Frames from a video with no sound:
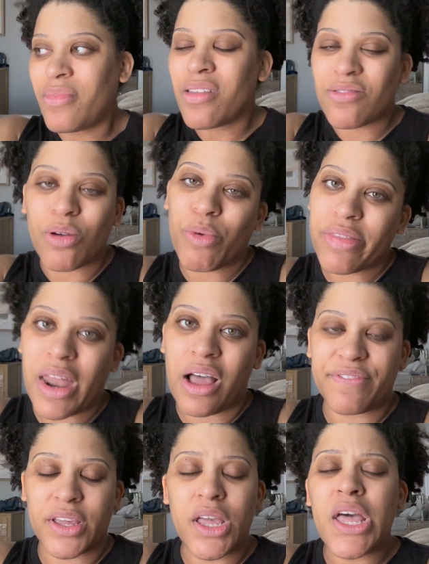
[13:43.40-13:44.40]
So bring that
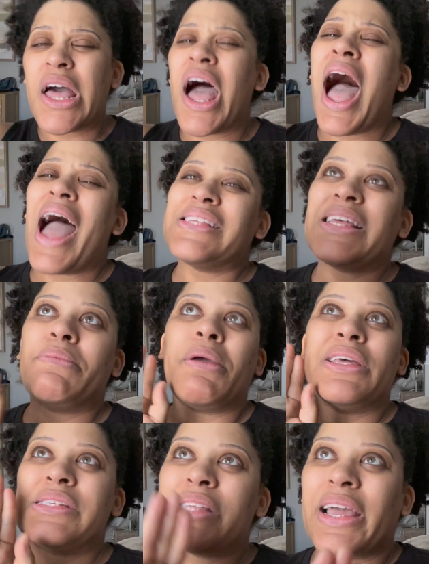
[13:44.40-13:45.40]
outfit. I say maybe
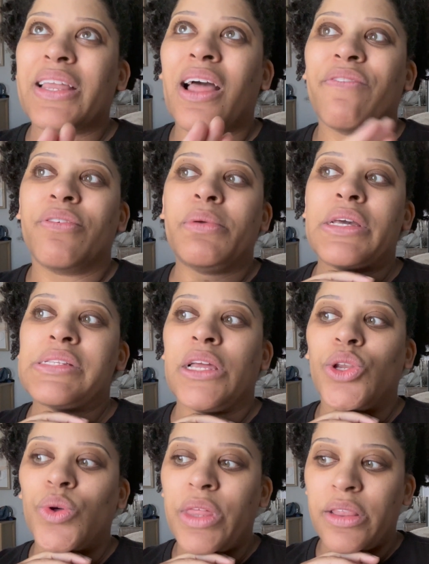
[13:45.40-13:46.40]
a second outfit because I
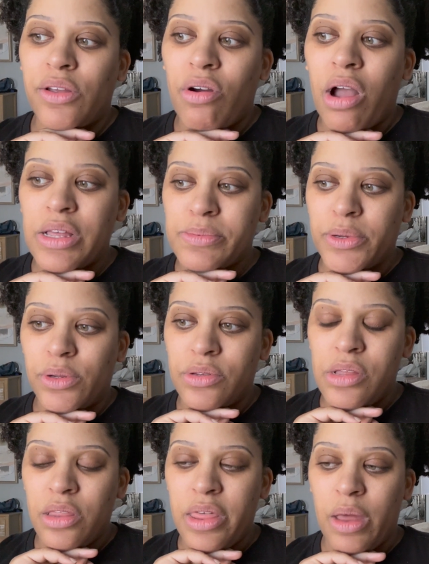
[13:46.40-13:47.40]
know that there are hospitals
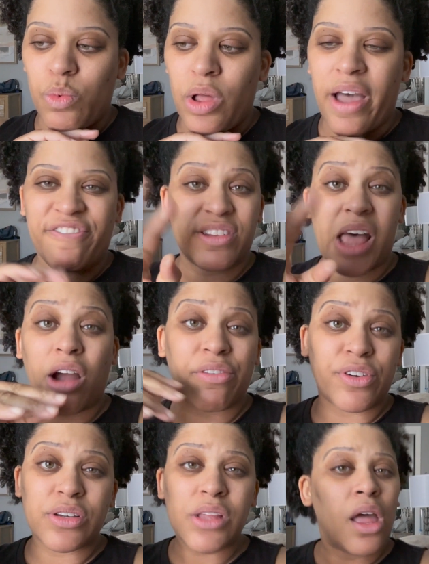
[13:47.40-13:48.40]
that will have
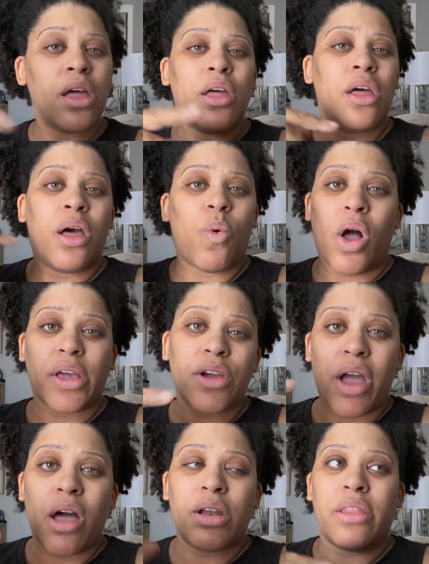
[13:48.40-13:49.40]
photographers walking
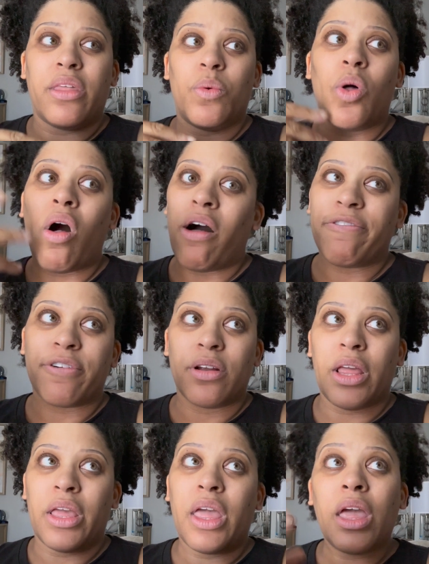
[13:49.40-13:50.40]
around and they will offer
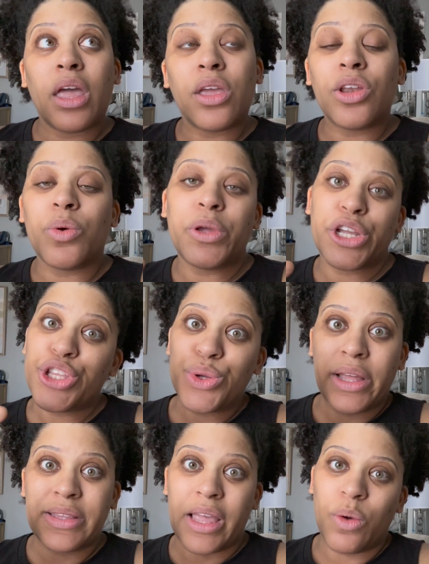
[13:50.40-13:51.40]
like, hey, we can do
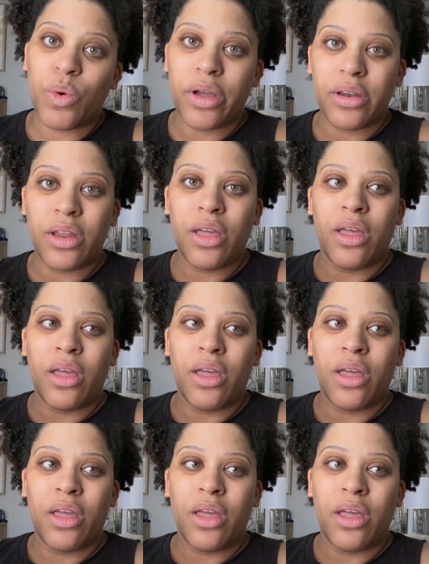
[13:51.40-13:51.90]
like day one